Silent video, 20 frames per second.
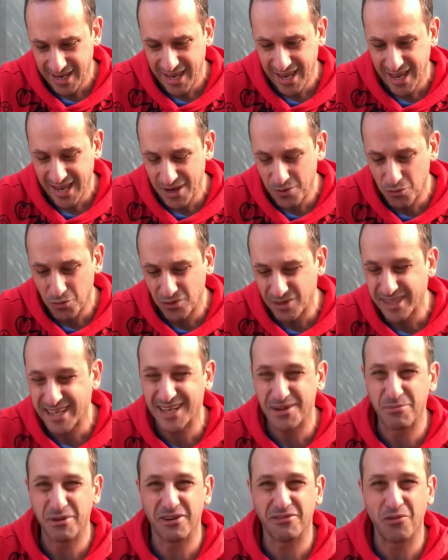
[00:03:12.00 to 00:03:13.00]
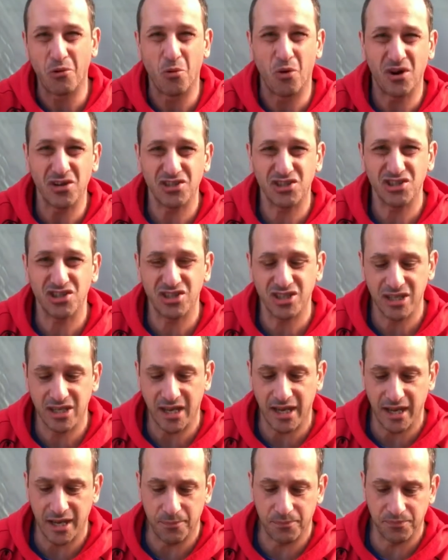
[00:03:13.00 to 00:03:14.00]
It will need a bit of a wash.
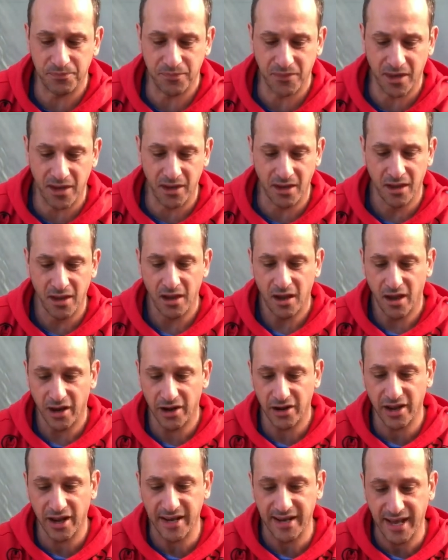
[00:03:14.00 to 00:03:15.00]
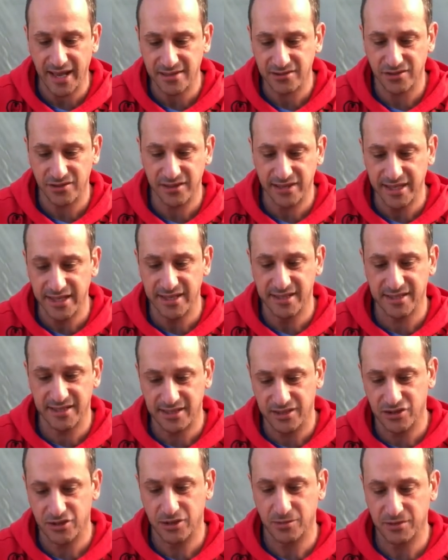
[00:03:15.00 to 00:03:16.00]
I don't go nuts on these
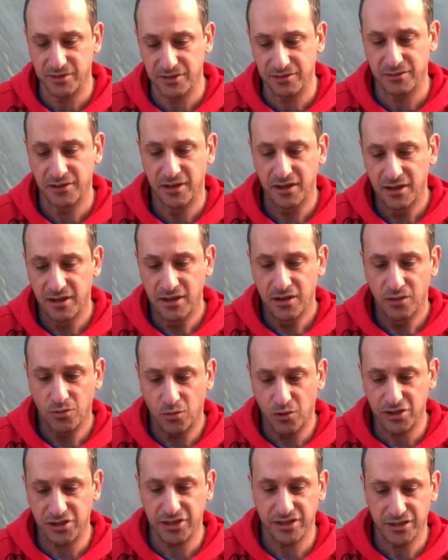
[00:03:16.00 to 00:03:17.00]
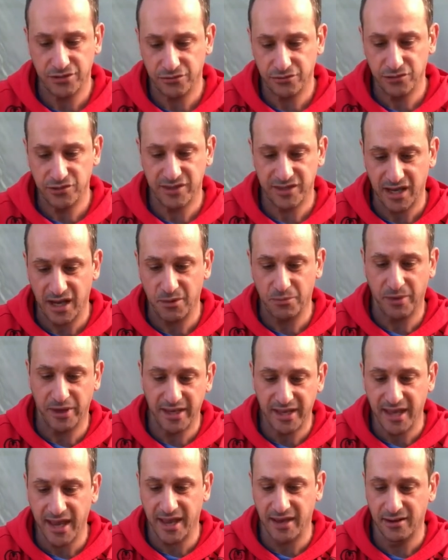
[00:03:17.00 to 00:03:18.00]
in terms of washing the roots out, but you
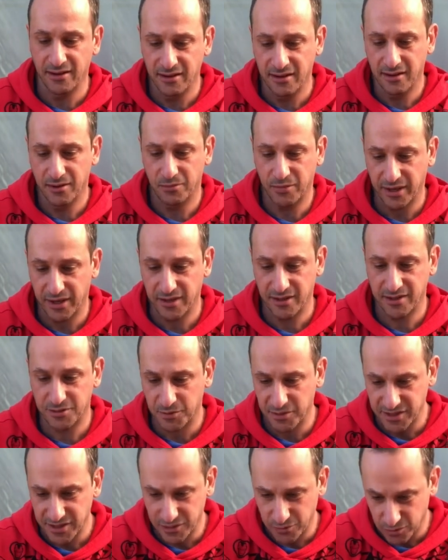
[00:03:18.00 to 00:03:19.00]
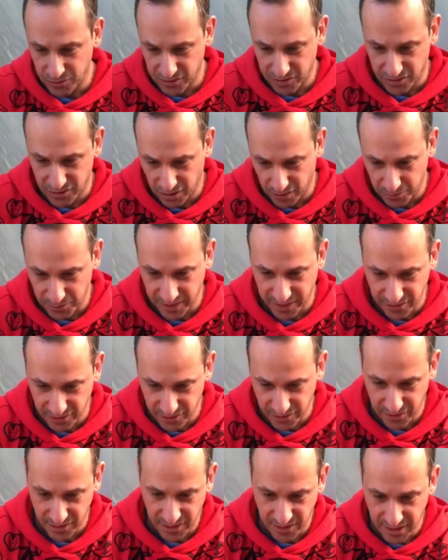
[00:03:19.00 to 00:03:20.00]
can. But especially towards the top, you can do
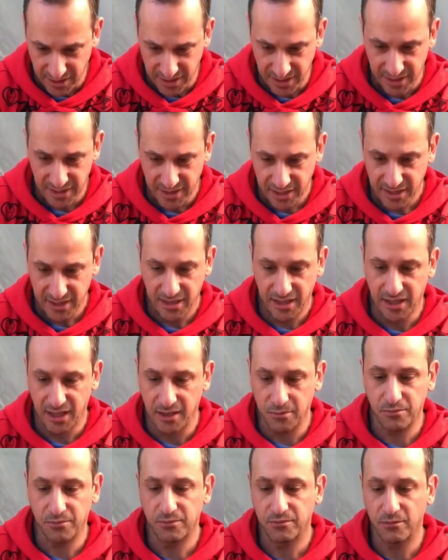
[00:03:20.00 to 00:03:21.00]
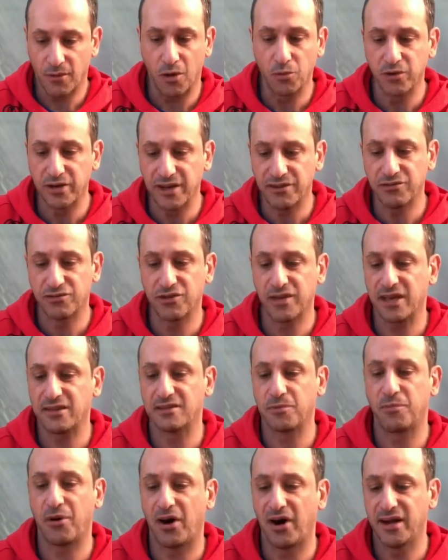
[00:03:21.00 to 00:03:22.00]
it. I would never do that
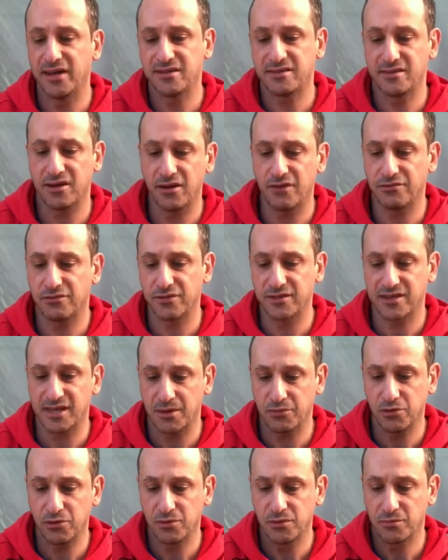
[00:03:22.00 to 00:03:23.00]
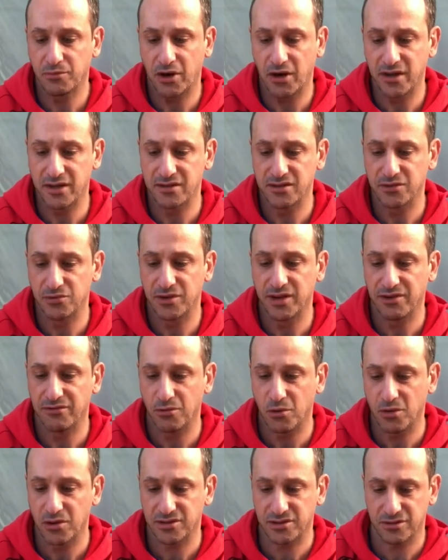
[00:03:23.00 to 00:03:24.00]
to pines though, for example. Pines, you would never
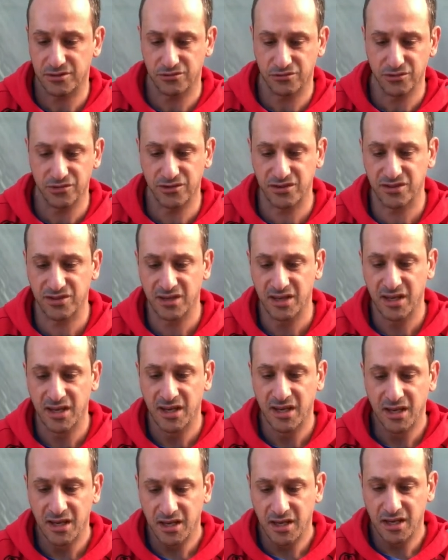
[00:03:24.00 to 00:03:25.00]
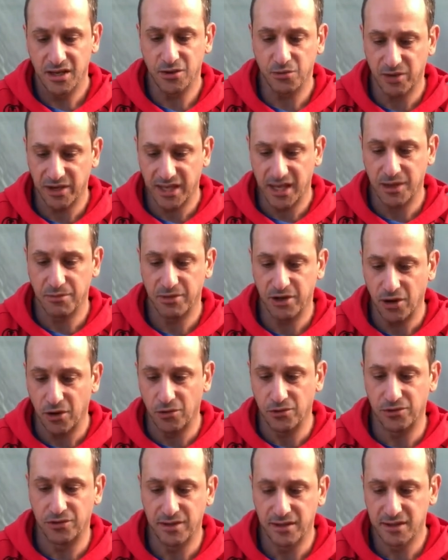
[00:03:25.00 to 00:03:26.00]
wash the roots. You want to keep
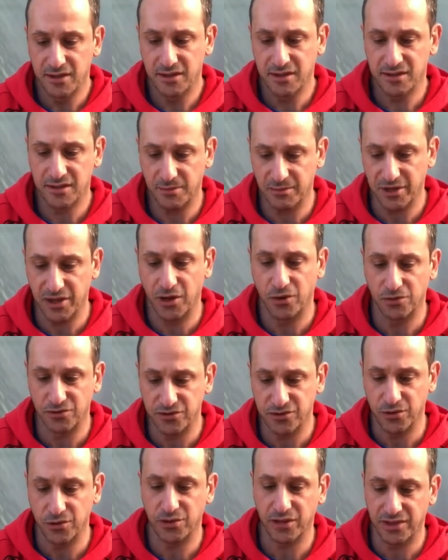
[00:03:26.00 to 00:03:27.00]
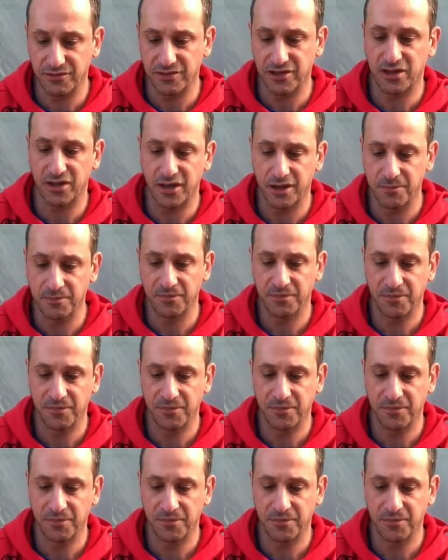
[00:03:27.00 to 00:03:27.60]
some of the old soil every time.